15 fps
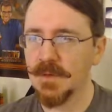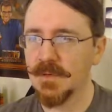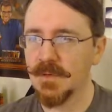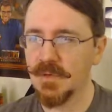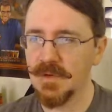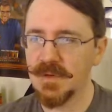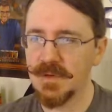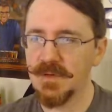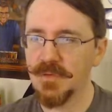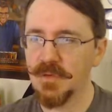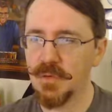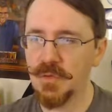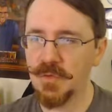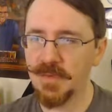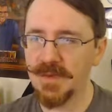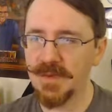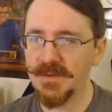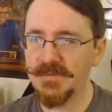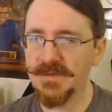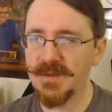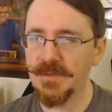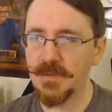Gin and juice, but the
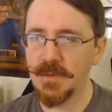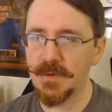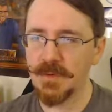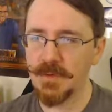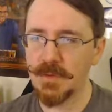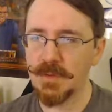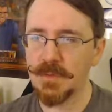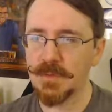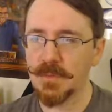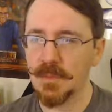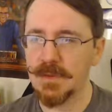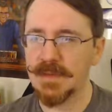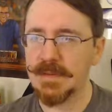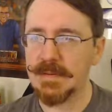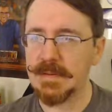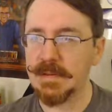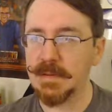fish version? What the